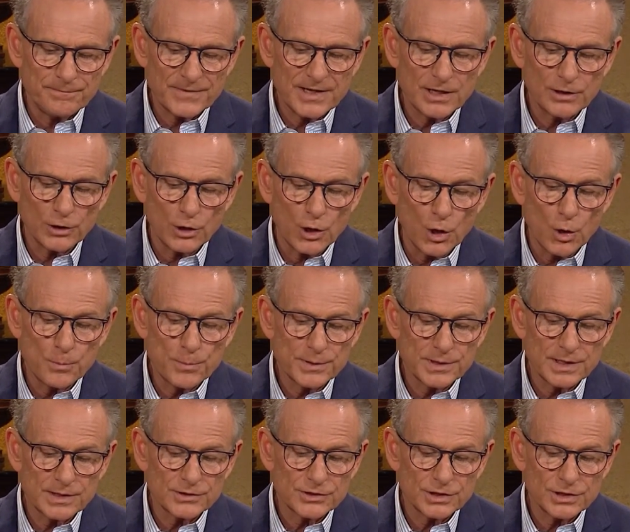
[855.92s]
He'll
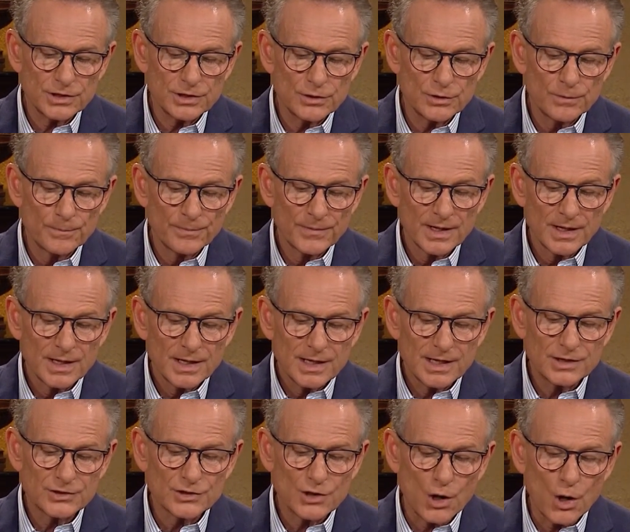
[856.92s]
open unto you
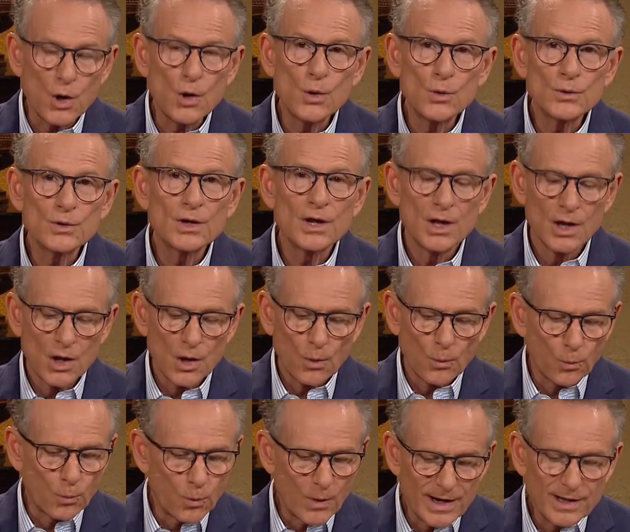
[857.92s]
His own
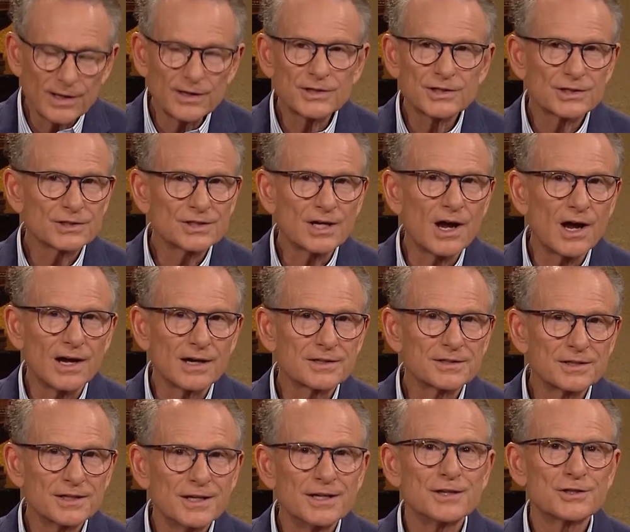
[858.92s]

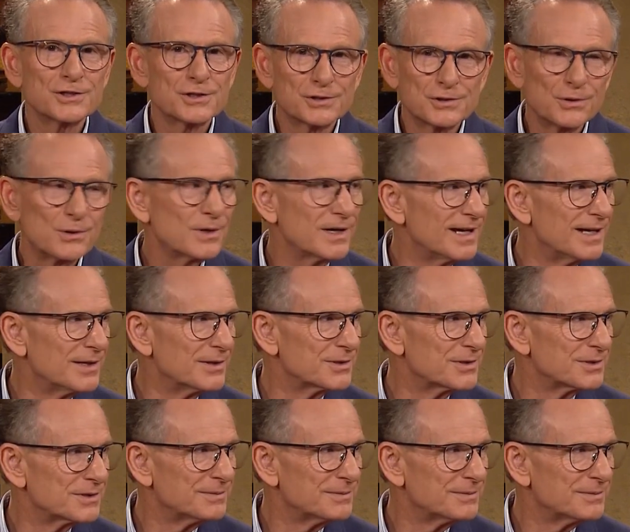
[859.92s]
well-stocked storehouse.